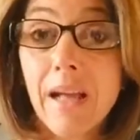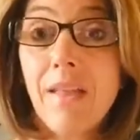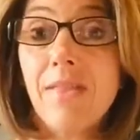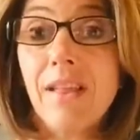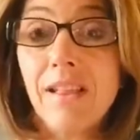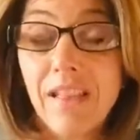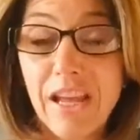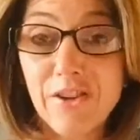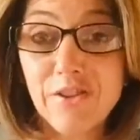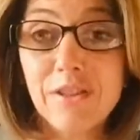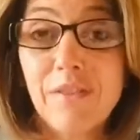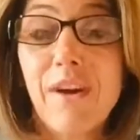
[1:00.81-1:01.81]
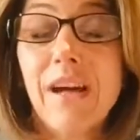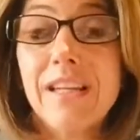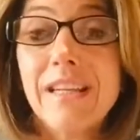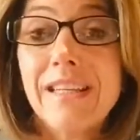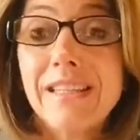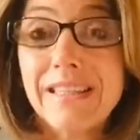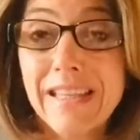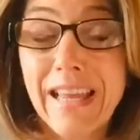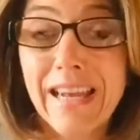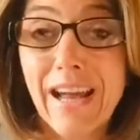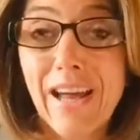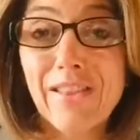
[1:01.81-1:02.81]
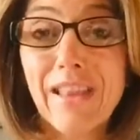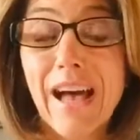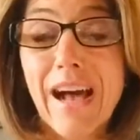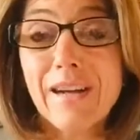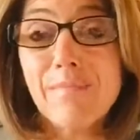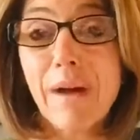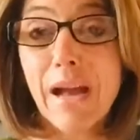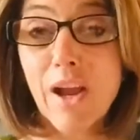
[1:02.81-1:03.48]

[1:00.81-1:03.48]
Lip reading: the layers of onions and unlock my